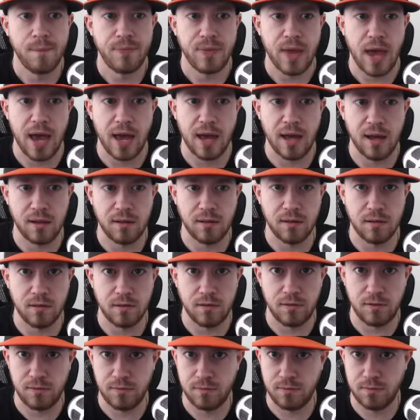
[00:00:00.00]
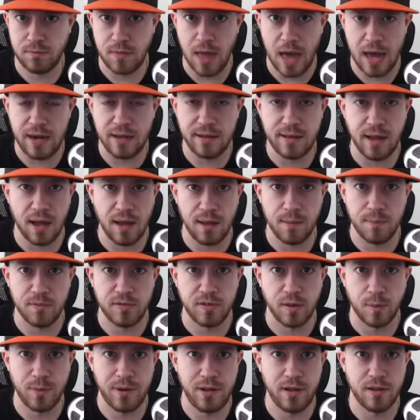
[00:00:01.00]
And anytime
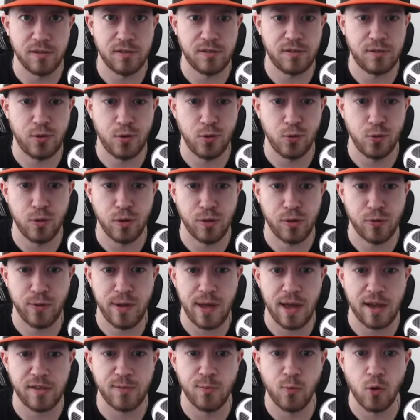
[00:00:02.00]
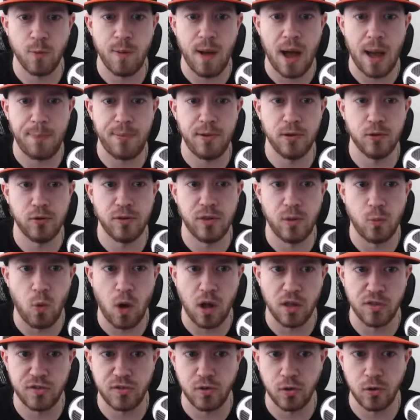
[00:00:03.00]
somebody is 2 to 3x more popular than
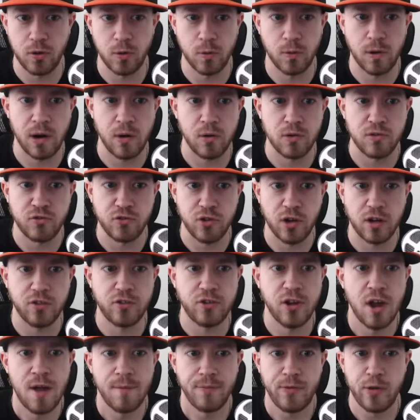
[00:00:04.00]
Juan Soto or Aaron Judge,